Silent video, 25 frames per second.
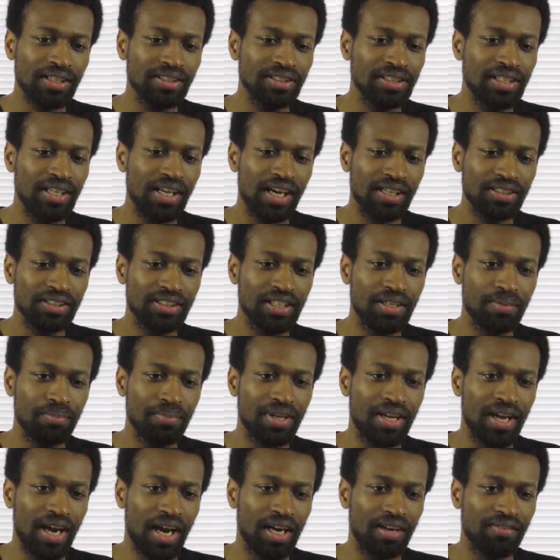I can see how she
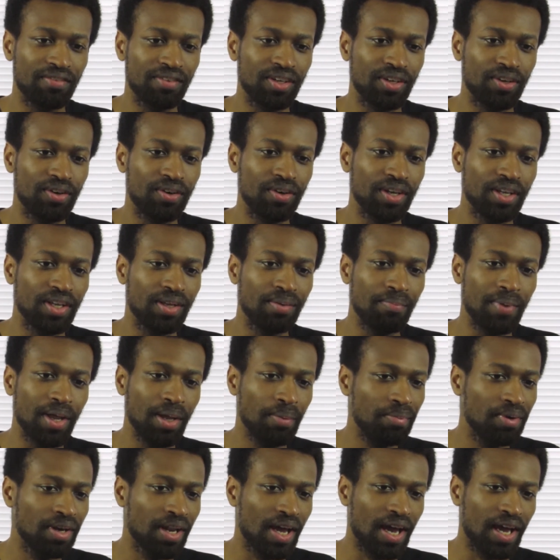can be kind of annoying.
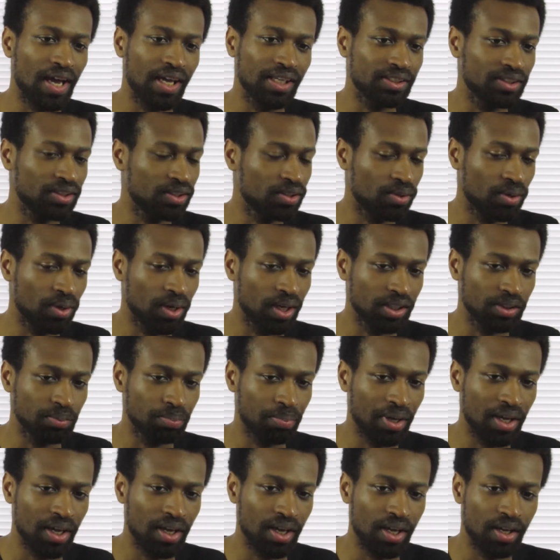Maybe not as annoying
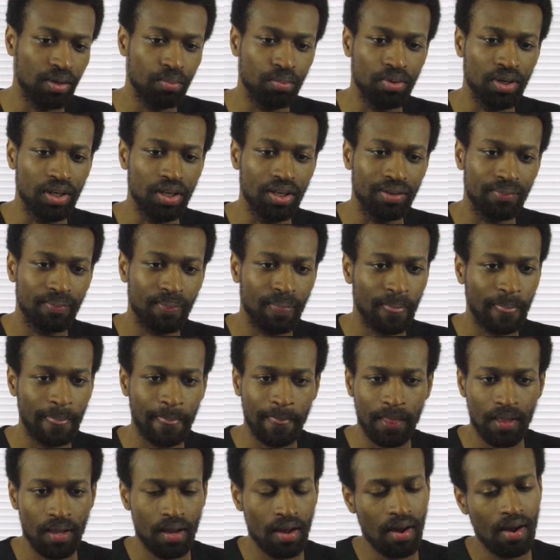as Pan, but
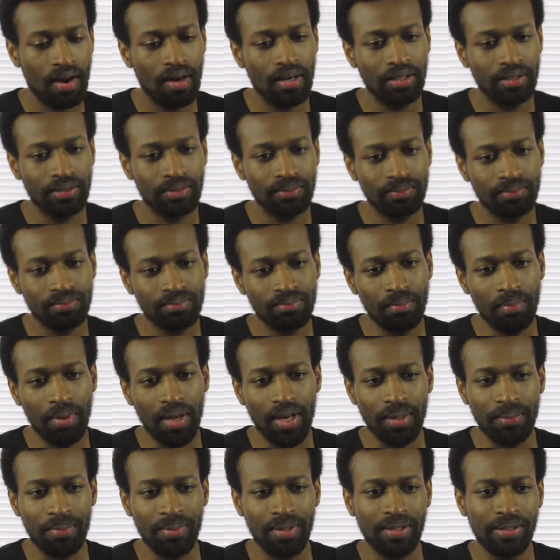
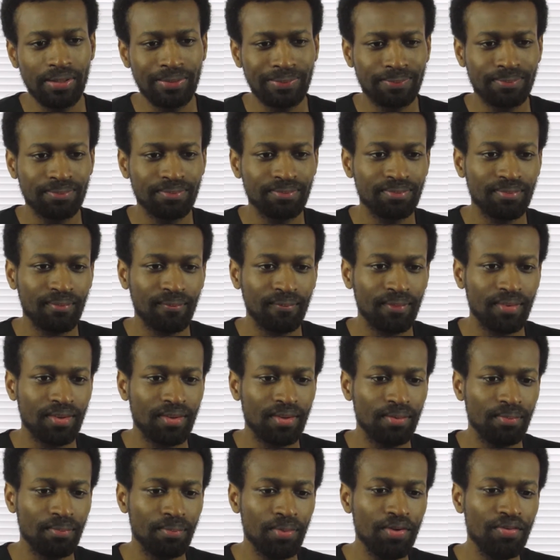maybe.
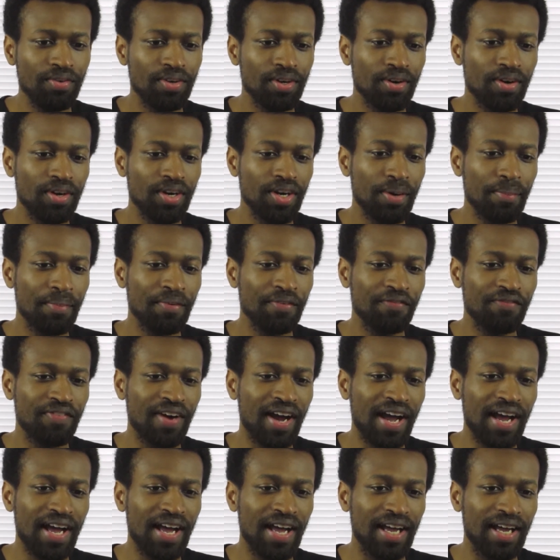Moving on, number
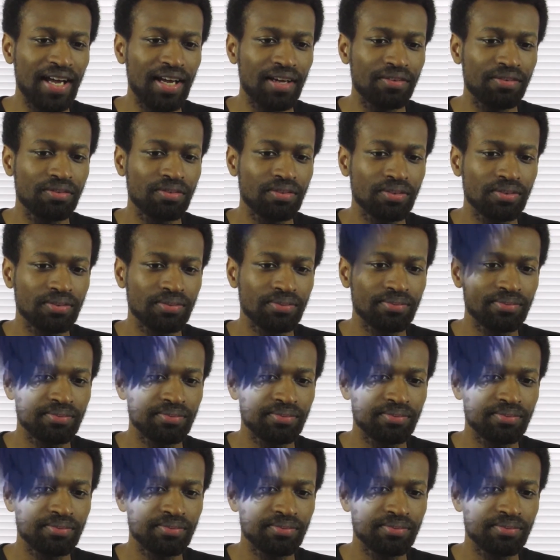five.